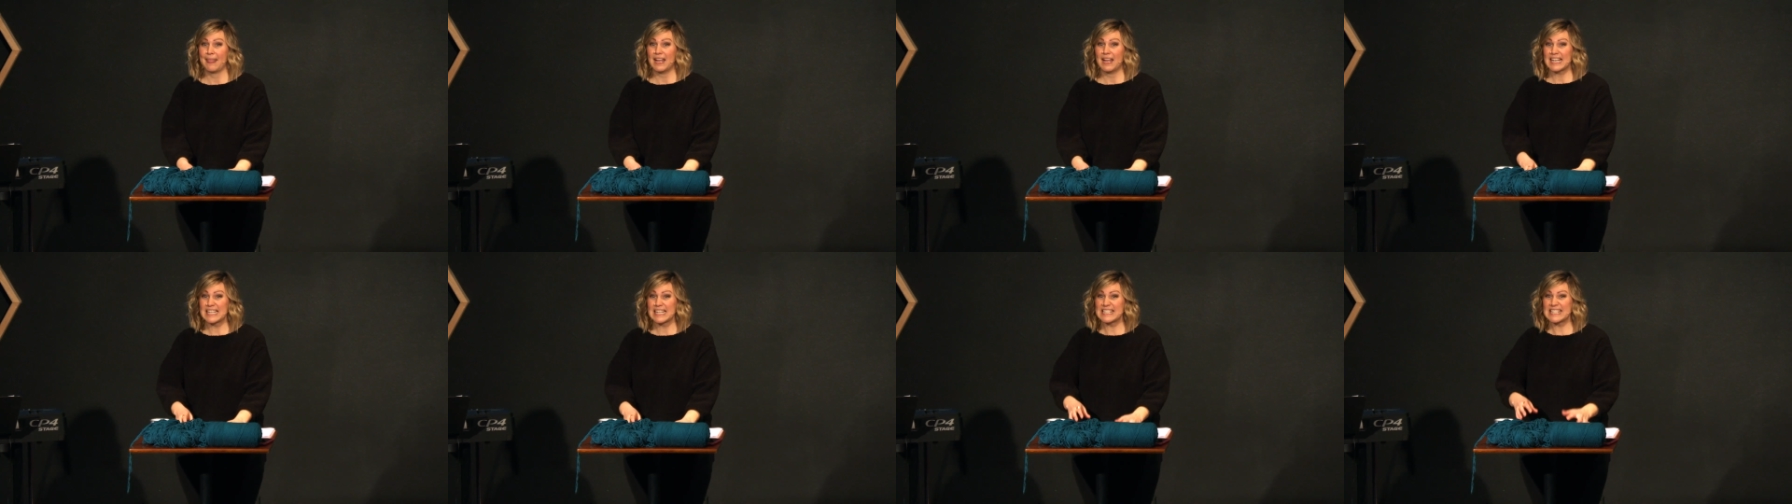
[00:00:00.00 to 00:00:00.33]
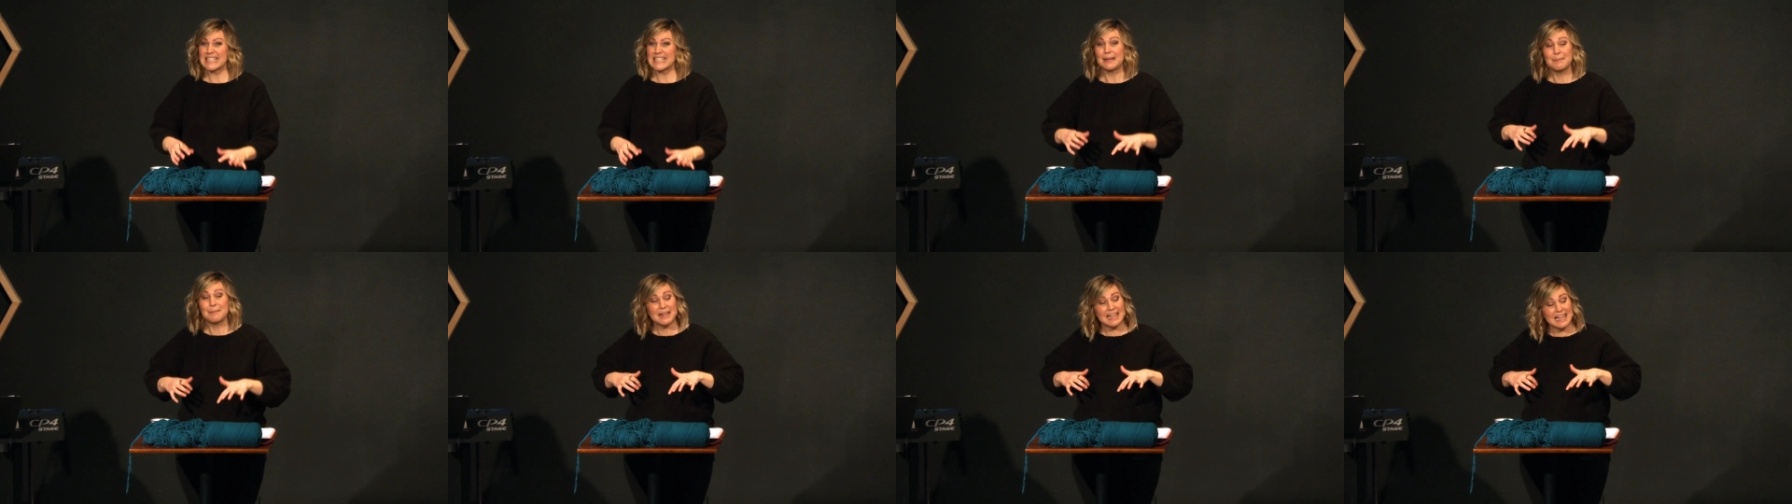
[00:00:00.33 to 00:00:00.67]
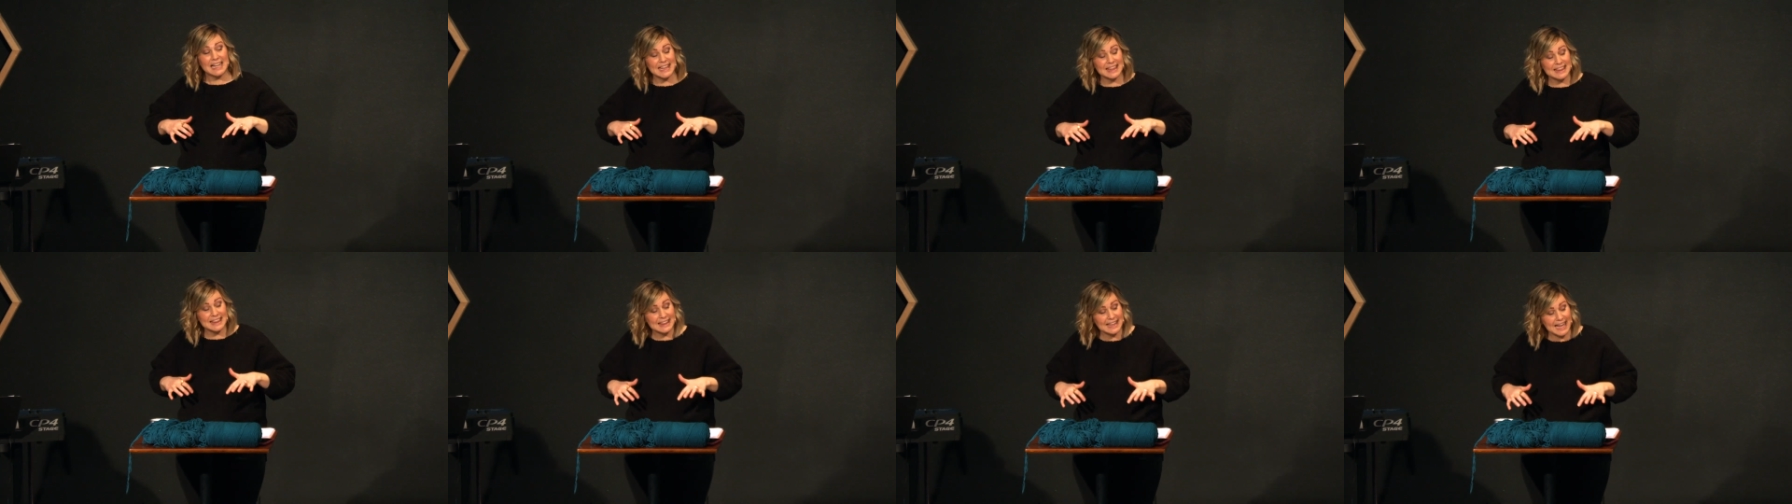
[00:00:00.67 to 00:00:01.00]
Because I'm
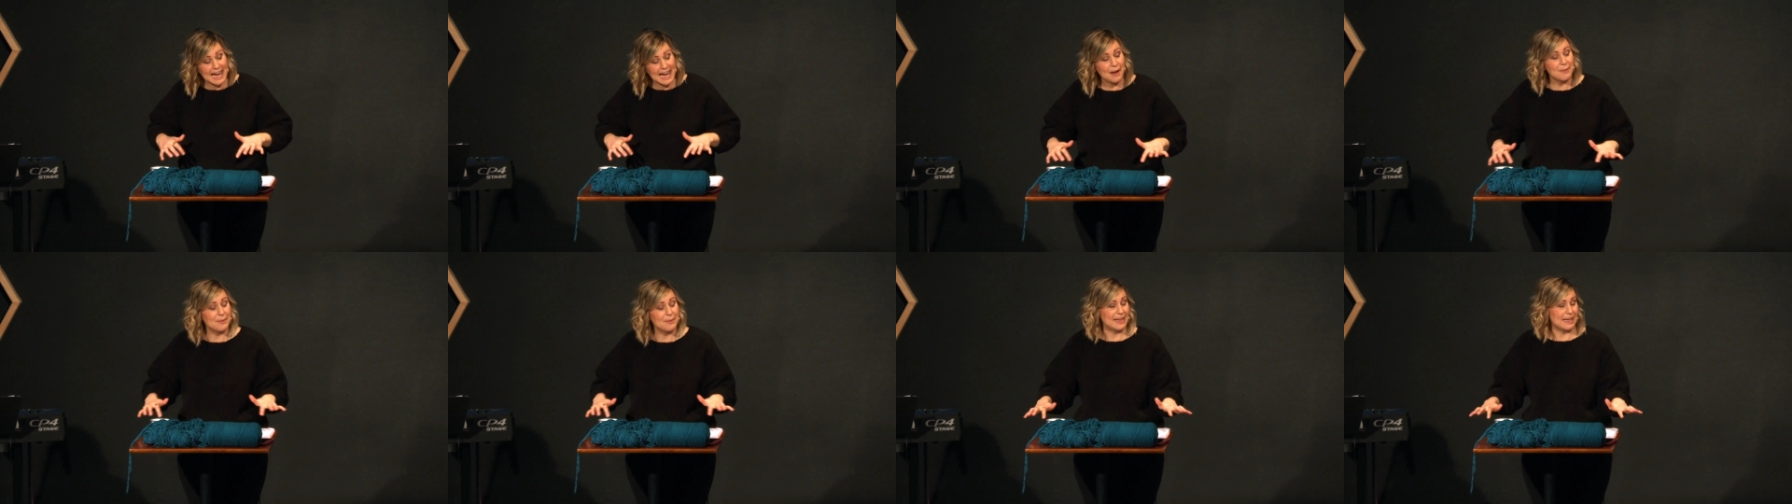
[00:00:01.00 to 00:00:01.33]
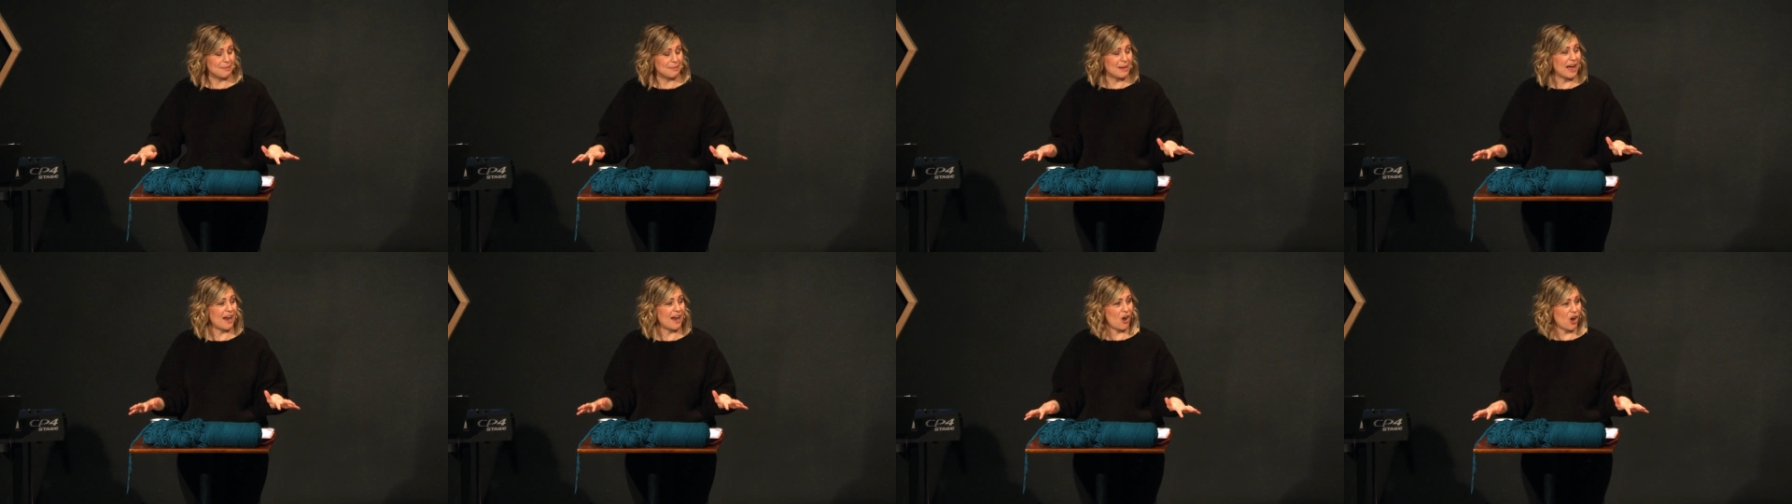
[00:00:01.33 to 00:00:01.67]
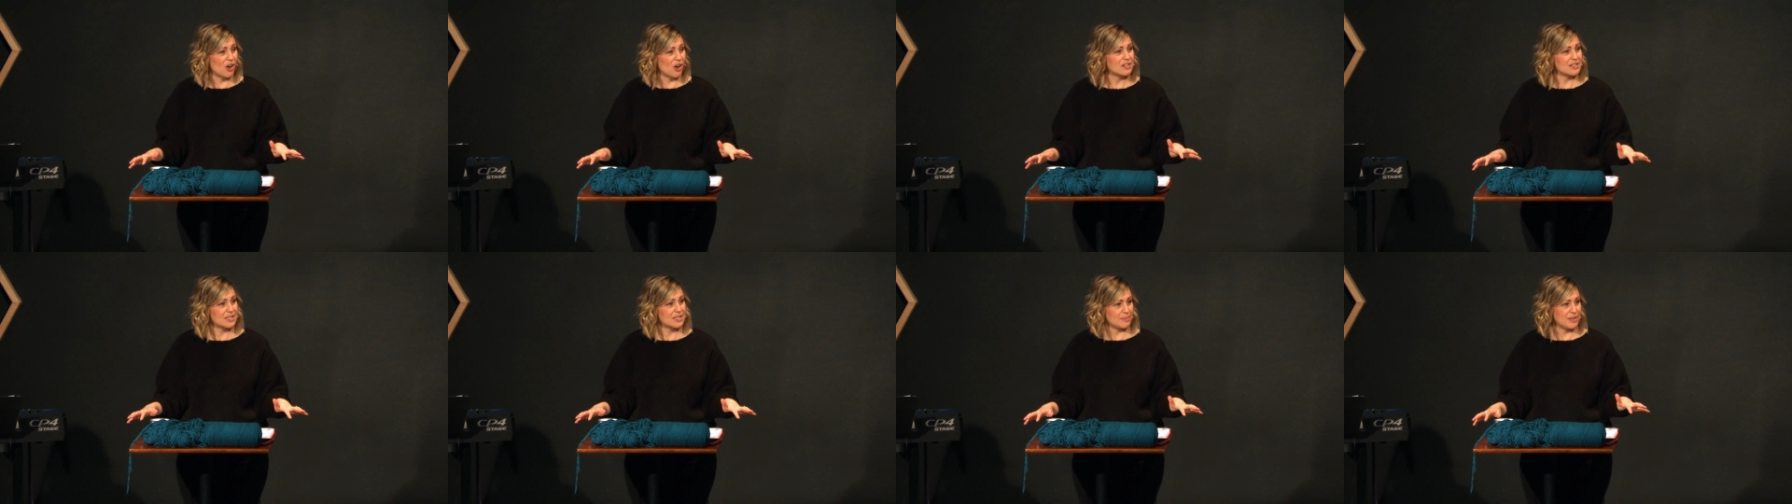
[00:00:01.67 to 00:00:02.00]
allowing my
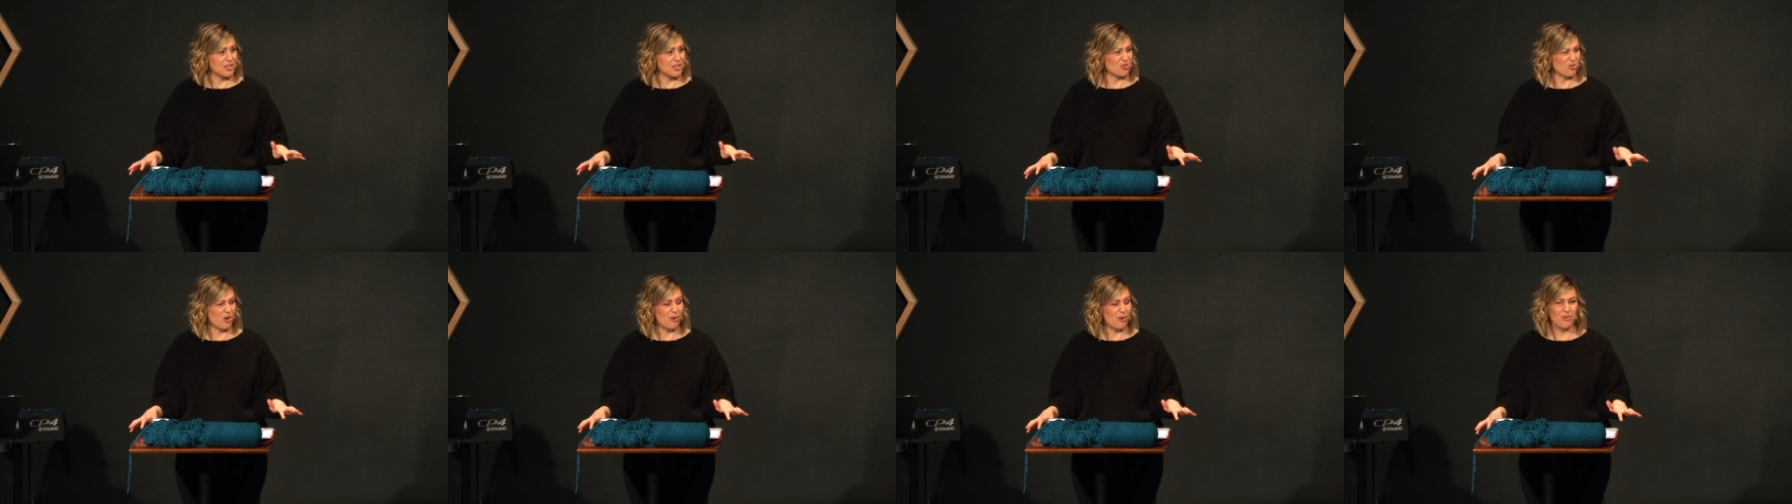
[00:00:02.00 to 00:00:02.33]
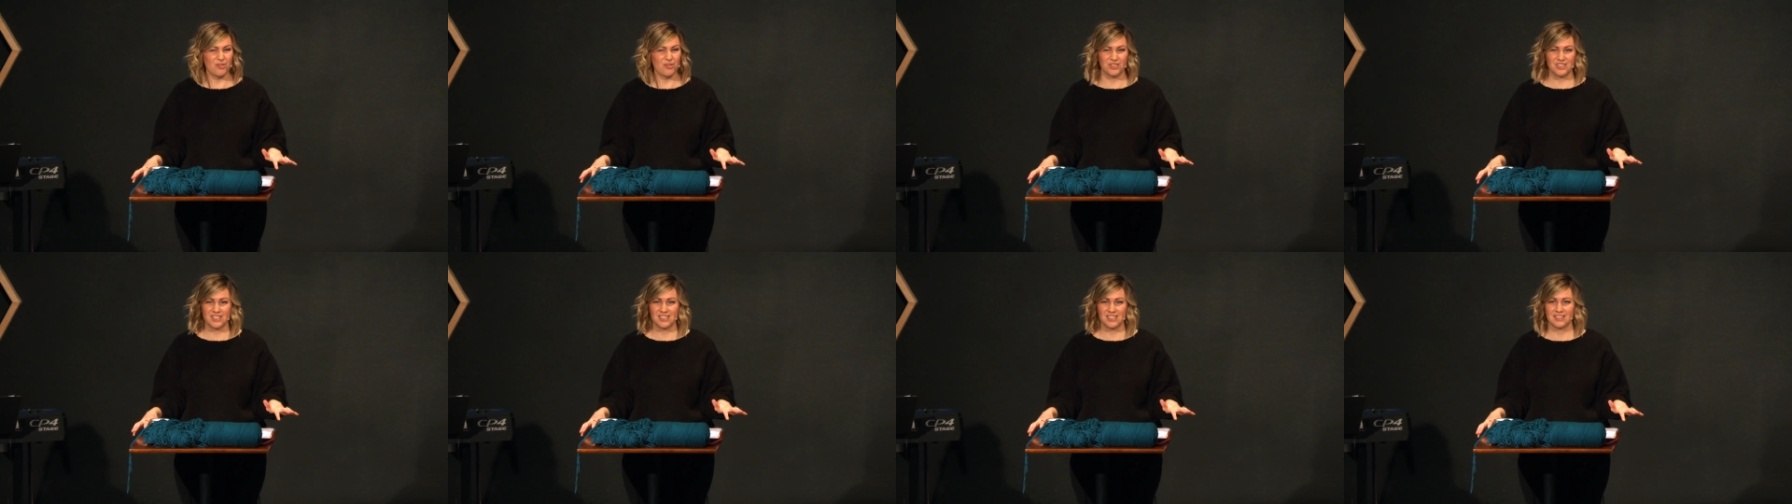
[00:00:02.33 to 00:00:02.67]
heart to be troubled.